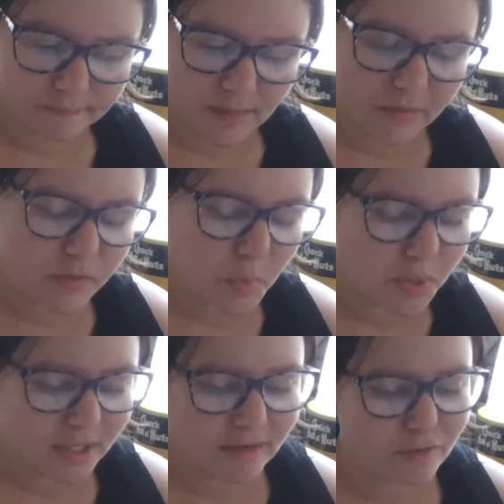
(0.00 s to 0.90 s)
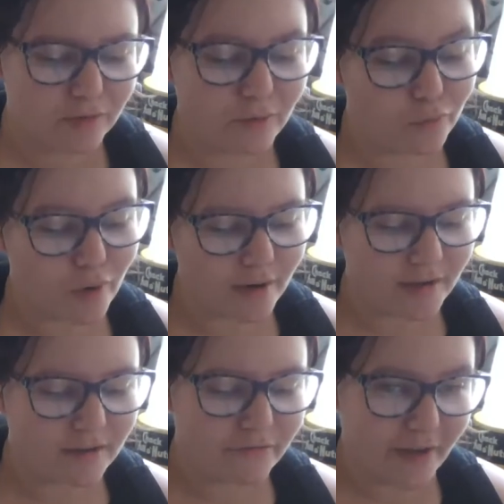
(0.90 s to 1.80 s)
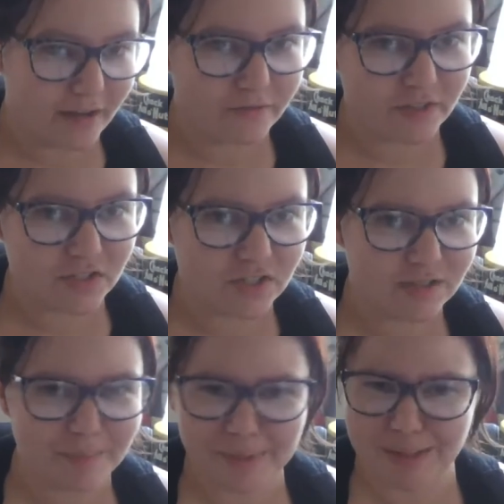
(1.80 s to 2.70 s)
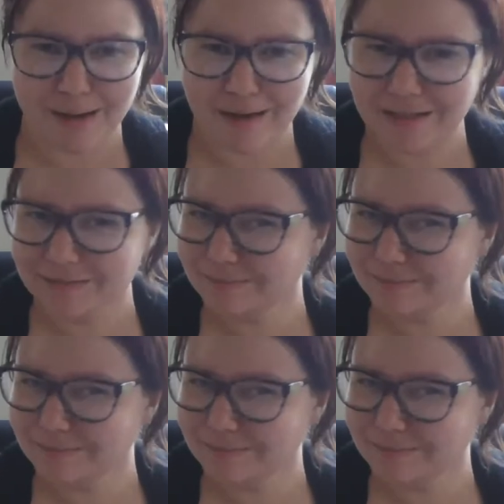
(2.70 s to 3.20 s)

it was more like an erotic fan fiction, but not.